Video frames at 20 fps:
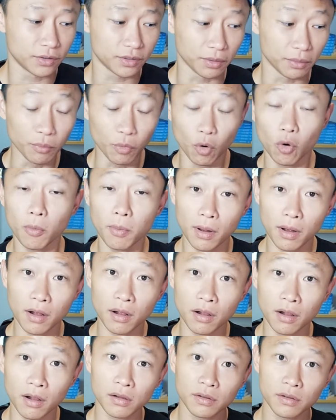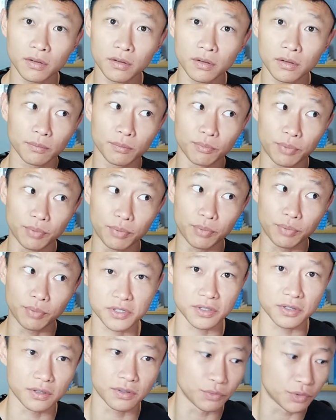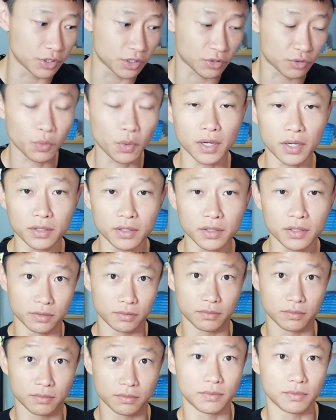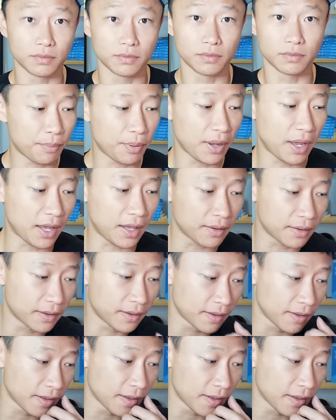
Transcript: the mobile browser, which is what the iPad